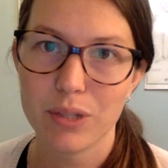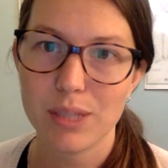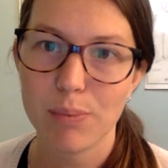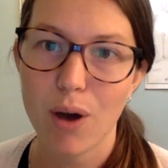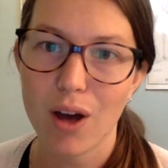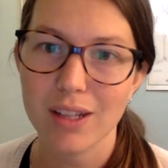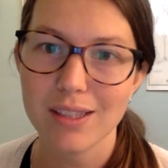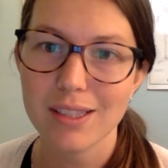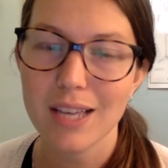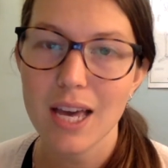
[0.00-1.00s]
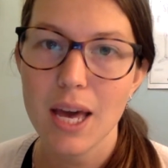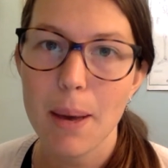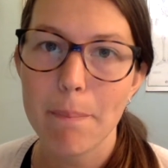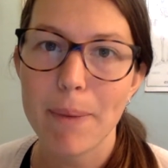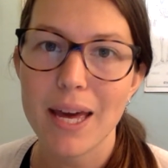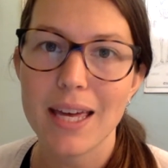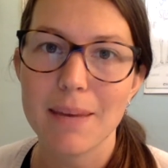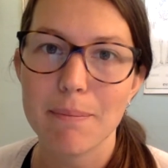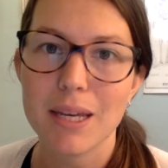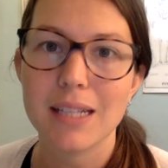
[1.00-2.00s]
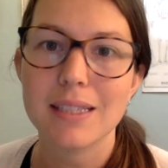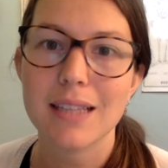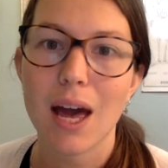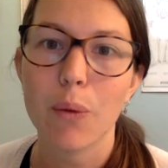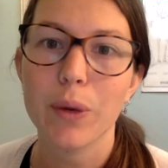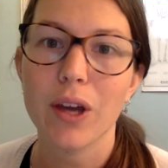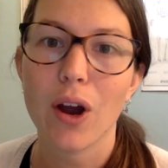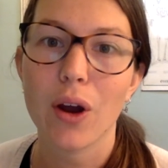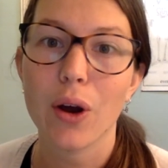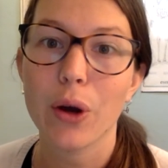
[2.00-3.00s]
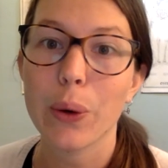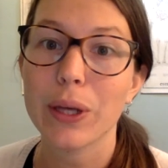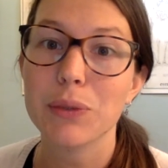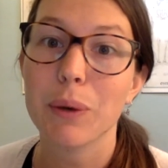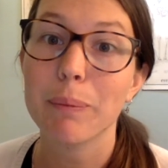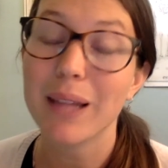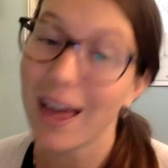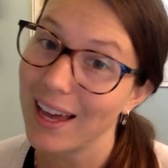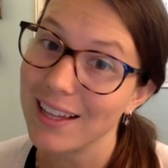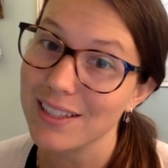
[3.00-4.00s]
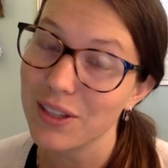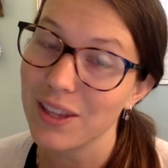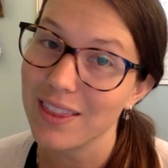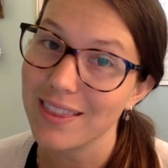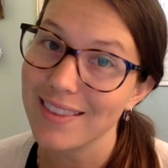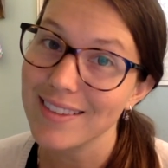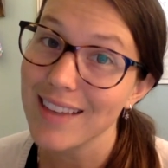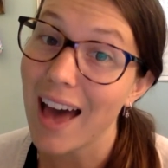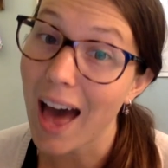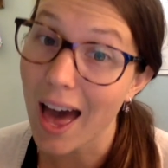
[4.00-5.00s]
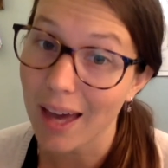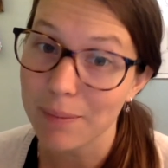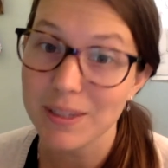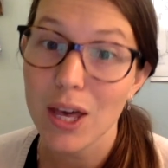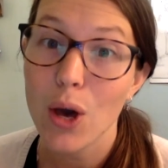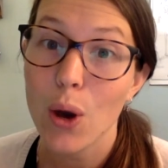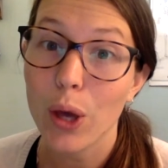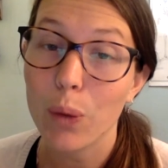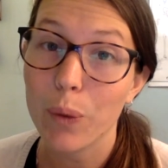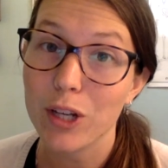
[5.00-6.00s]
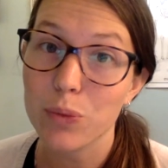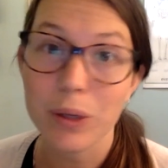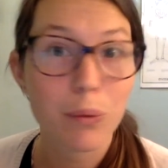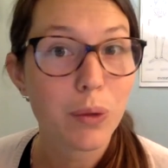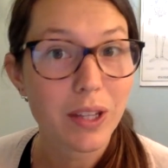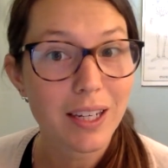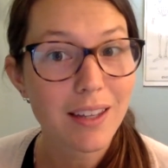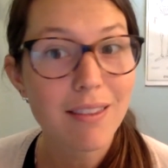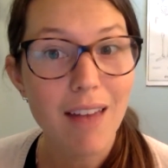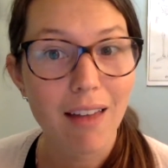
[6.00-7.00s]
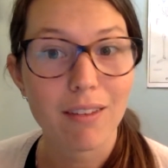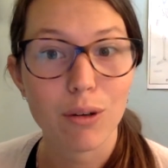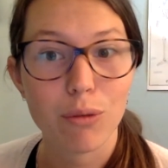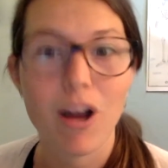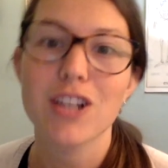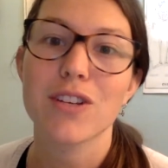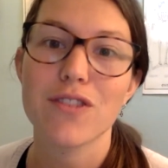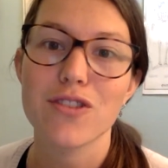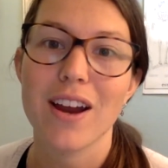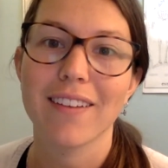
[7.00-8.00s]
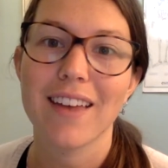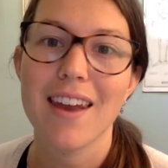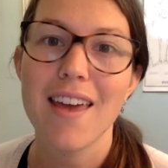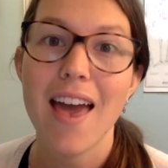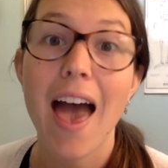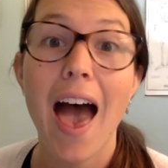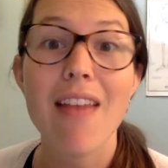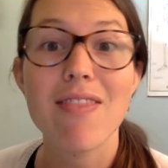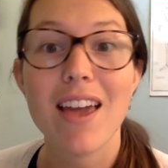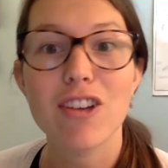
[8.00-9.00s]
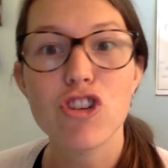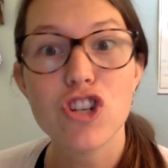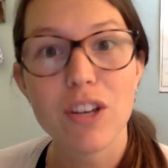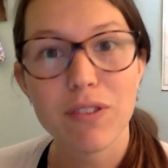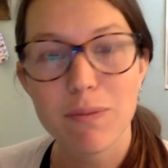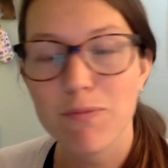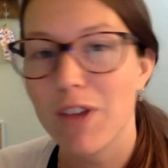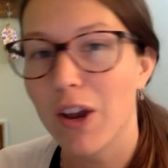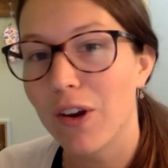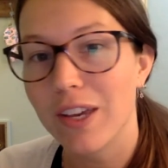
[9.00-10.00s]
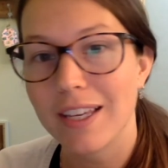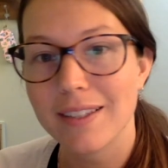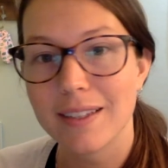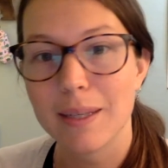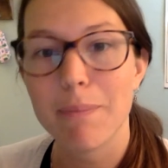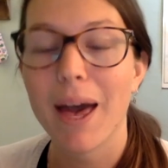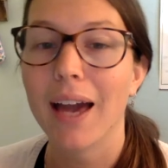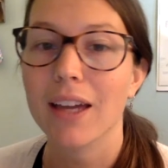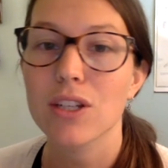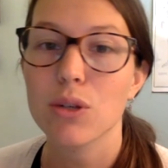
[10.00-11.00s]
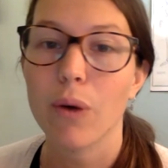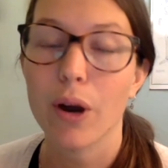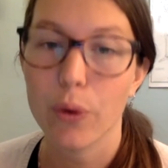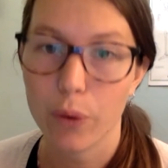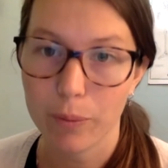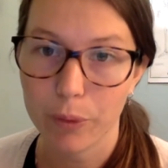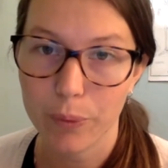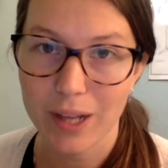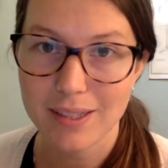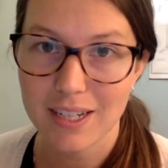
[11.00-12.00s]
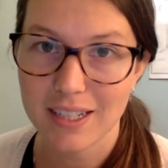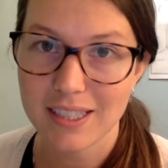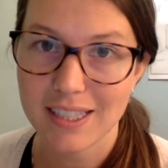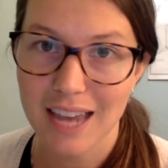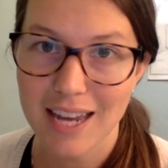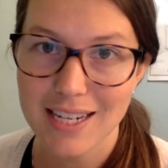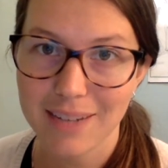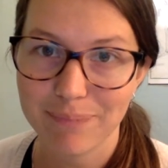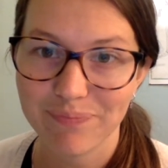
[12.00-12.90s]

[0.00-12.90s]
response, but it means that we are going to apply it to the times in which we really need that little rush of adrenaline, and then shift very easily back into our normal resting state.